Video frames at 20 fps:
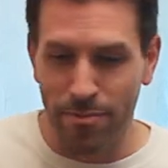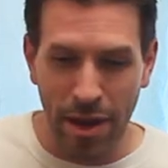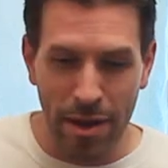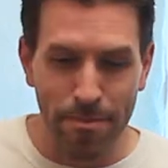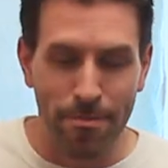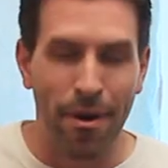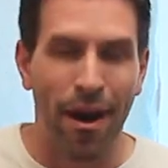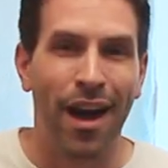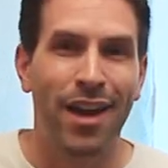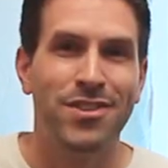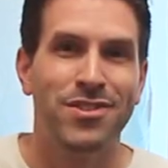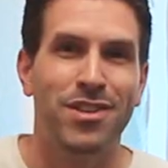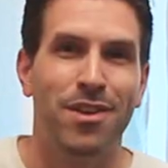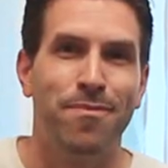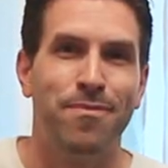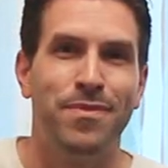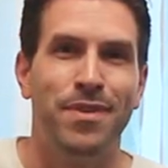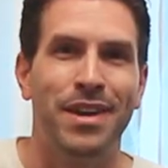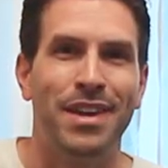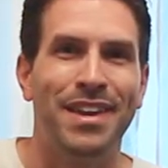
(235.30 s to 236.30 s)
you might buy
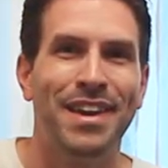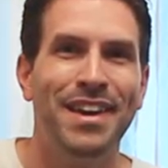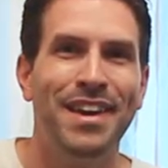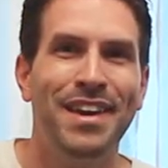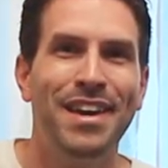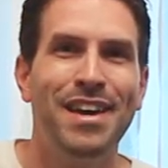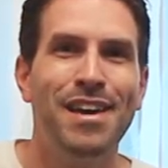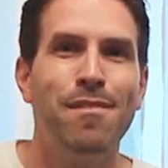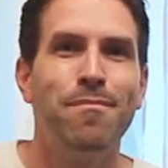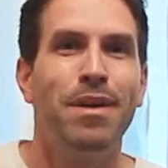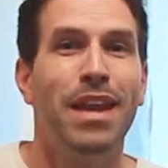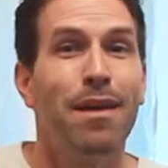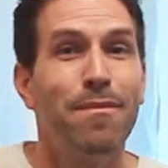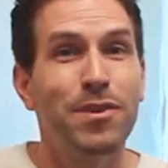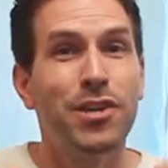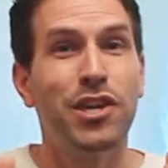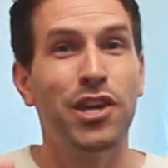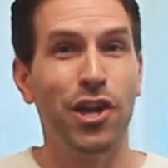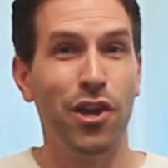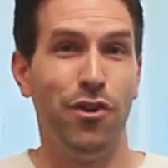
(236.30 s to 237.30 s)
something. But
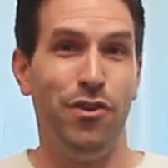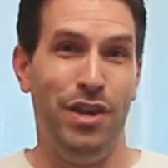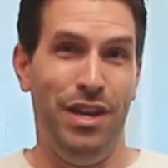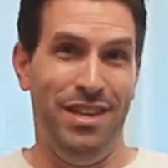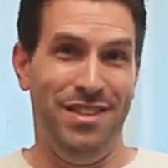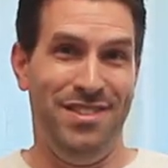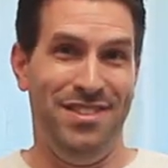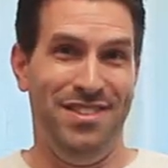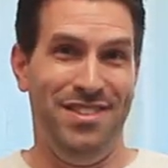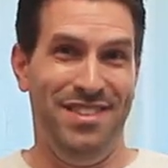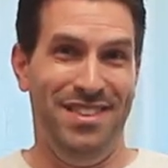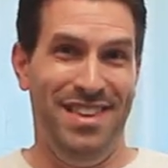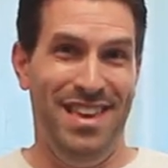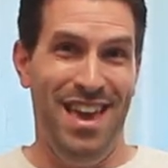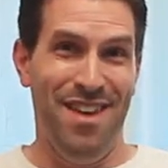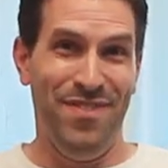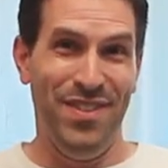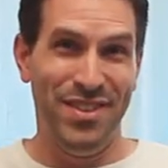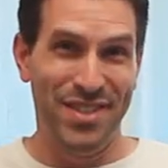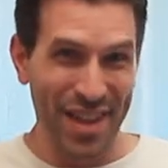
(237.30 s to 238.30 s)
I'm curious,
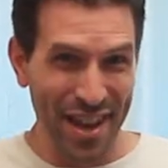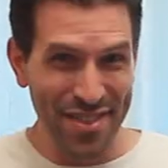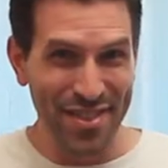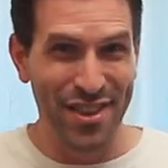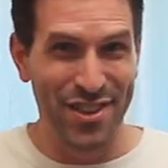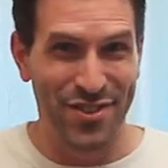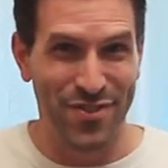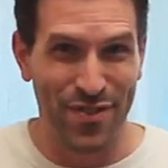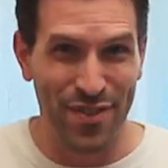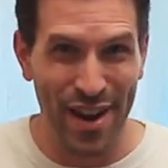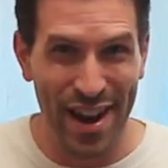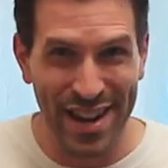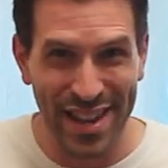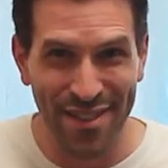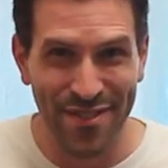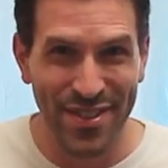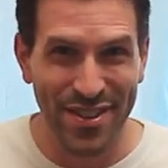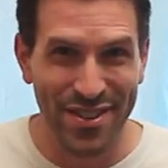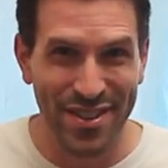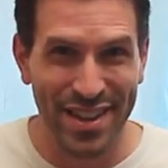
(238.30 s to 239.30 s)
have you done this for any
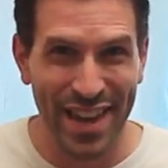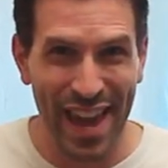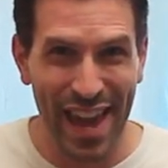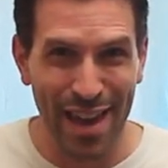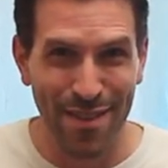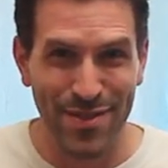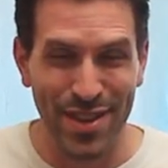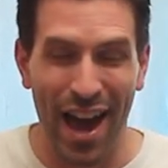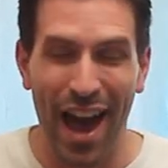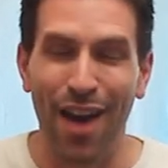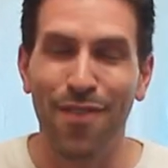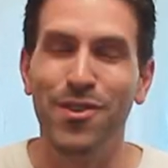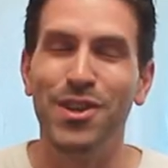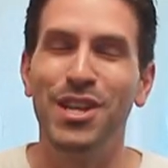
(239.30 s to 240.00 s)
of your games? I